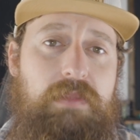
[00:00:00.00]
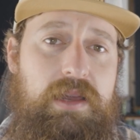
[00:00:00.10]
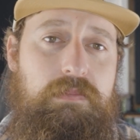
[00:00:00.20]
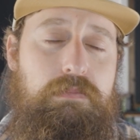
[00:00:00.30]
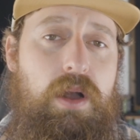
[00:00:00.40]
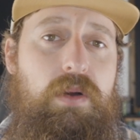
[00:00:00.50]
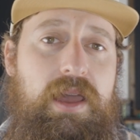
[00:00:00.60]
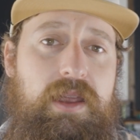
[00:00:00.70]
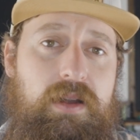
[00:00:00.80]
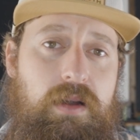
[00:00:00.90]
my bow
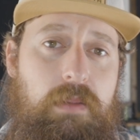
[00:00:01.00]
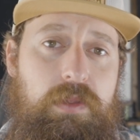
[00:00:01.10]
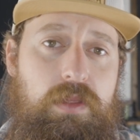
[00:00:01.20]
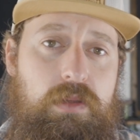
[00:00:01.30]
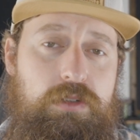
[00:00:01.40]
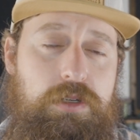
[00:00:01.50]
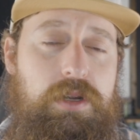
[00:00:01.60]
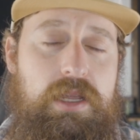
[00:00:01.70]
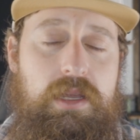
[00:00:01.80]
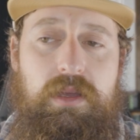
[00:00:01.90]
hanger up in the
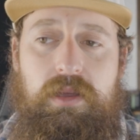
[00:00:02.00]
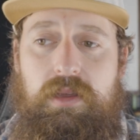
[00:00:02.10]
tree,